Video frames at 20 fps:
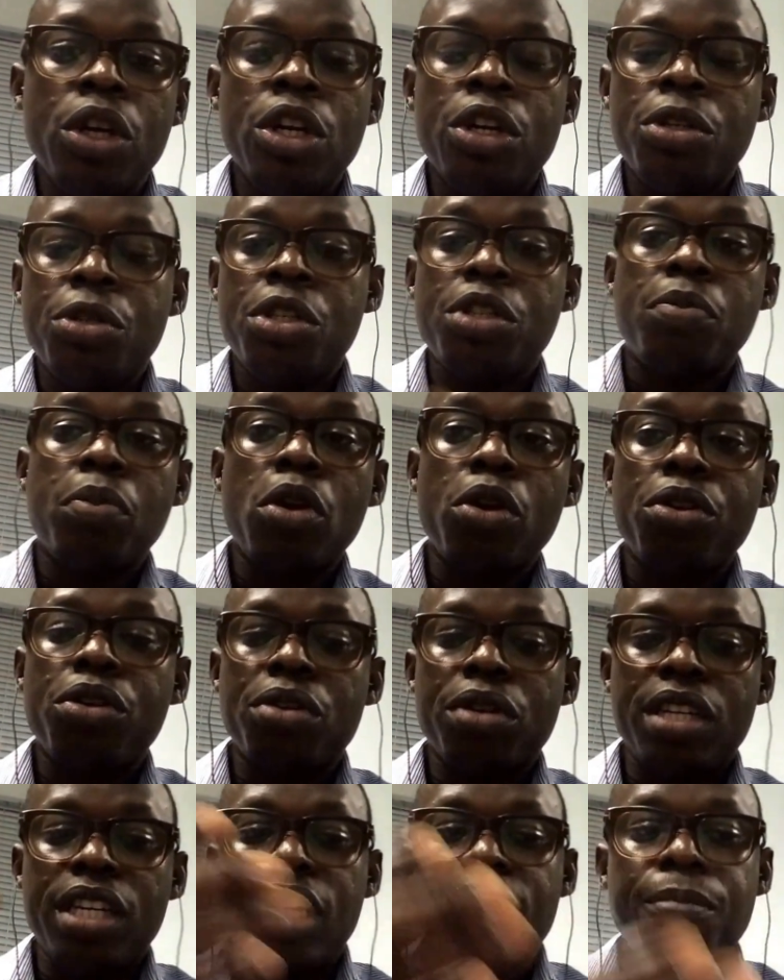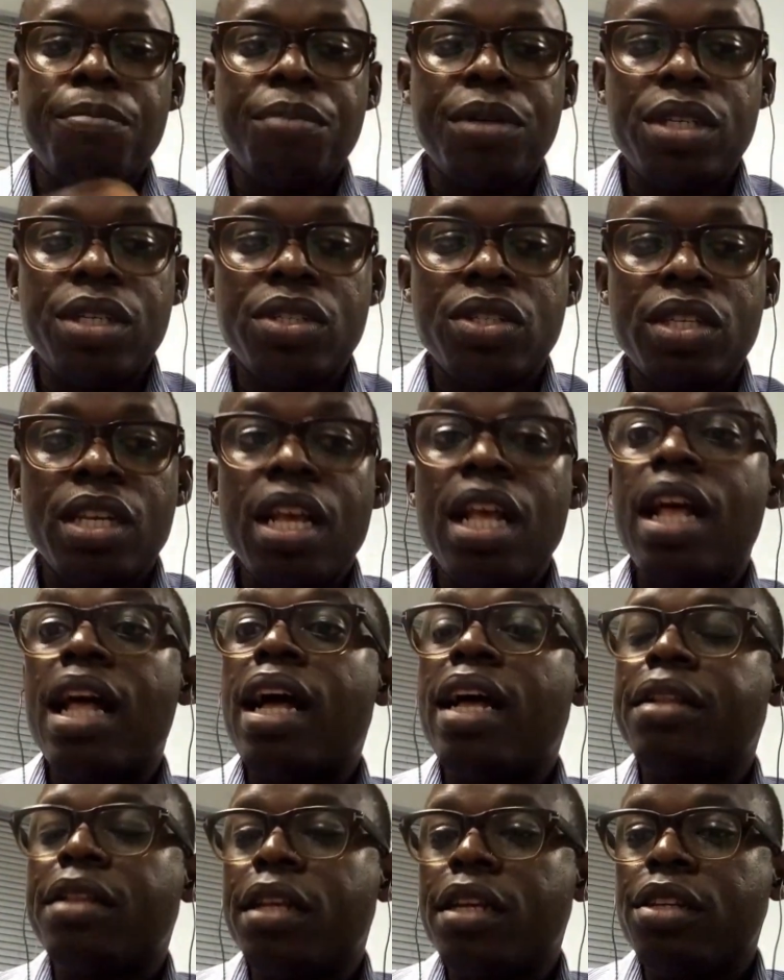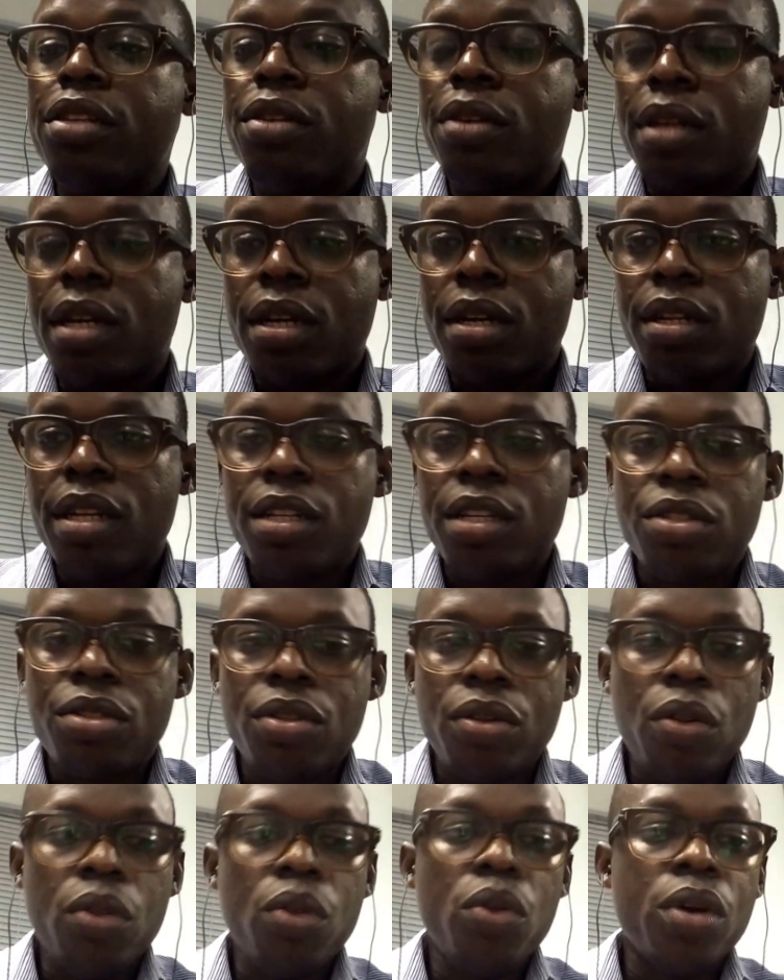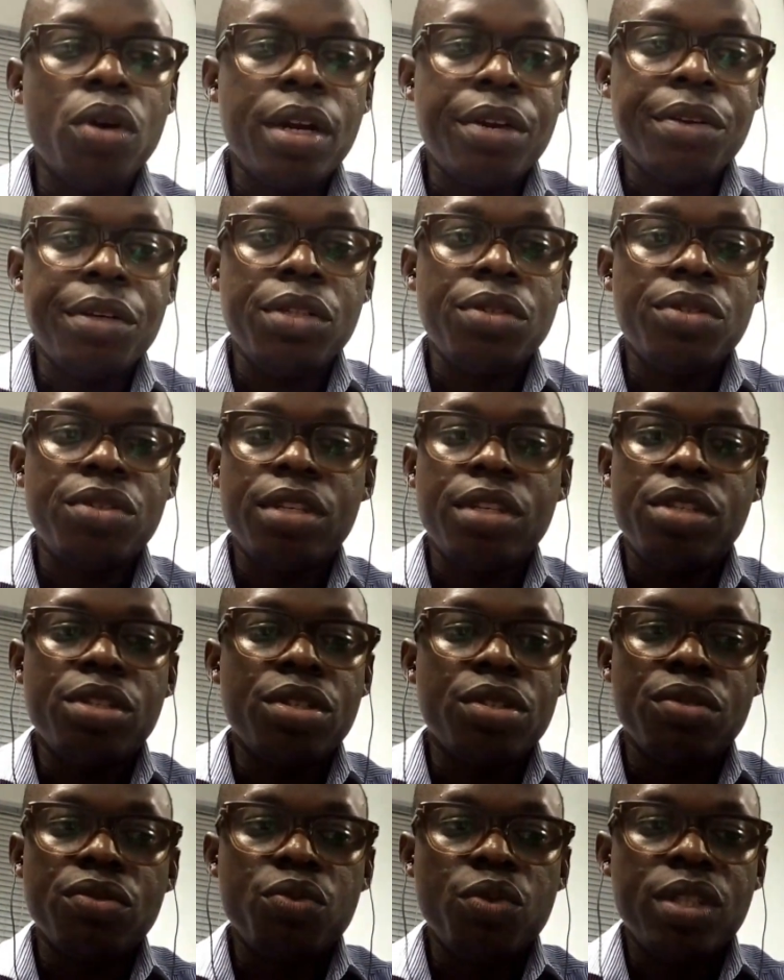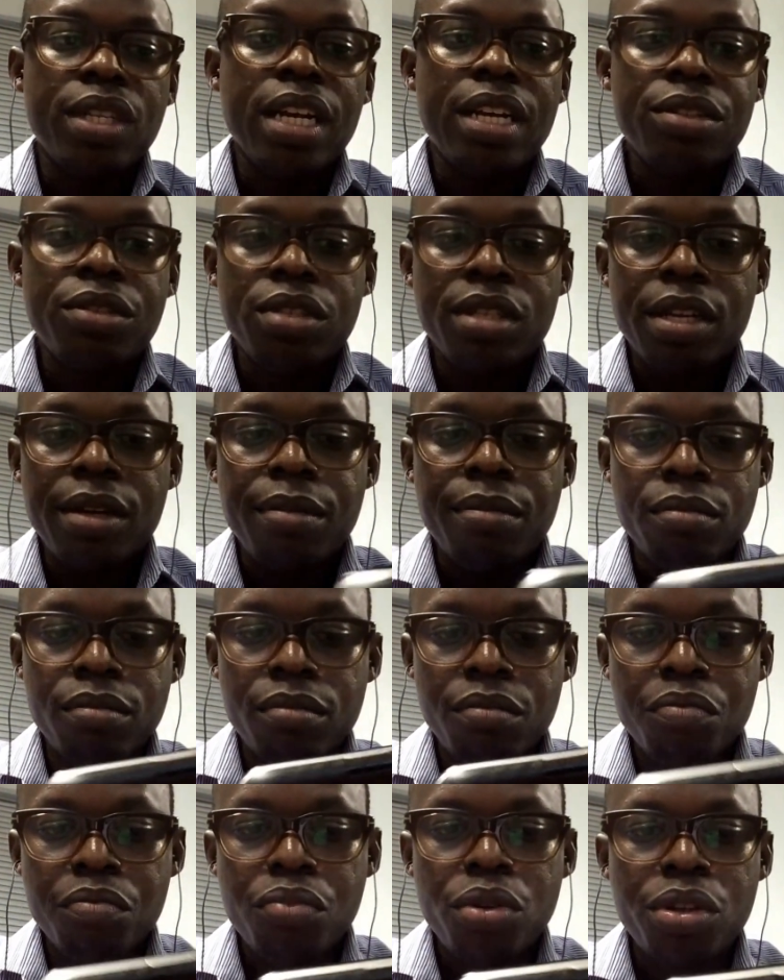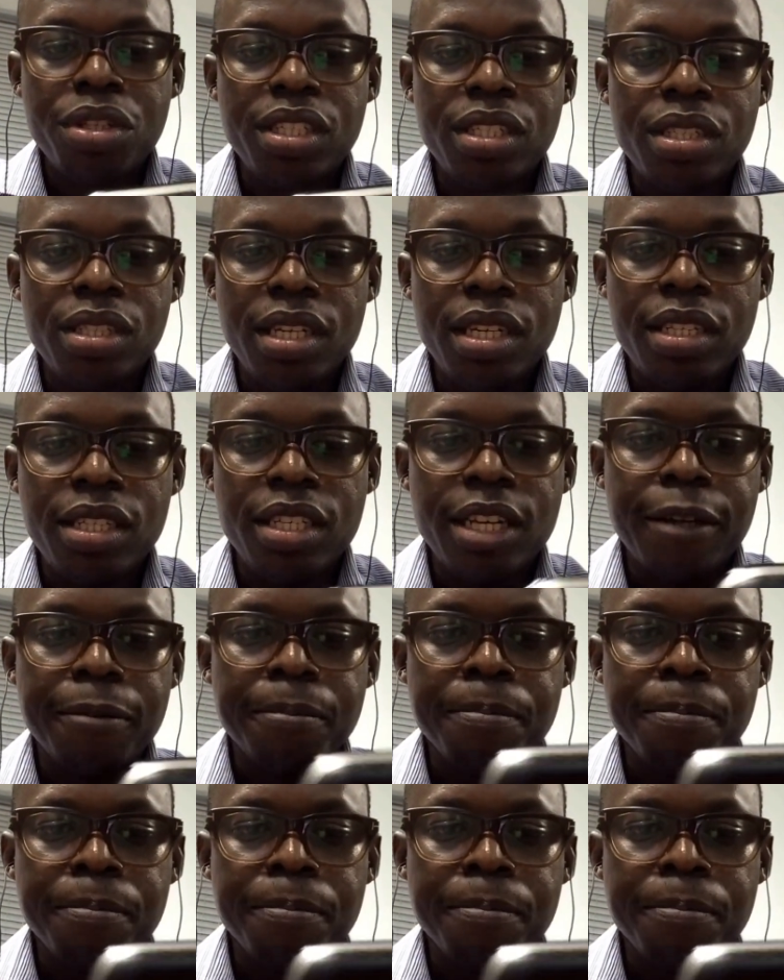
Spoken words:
Just plug your earpiece and then you can connect to a local radio station without burning data.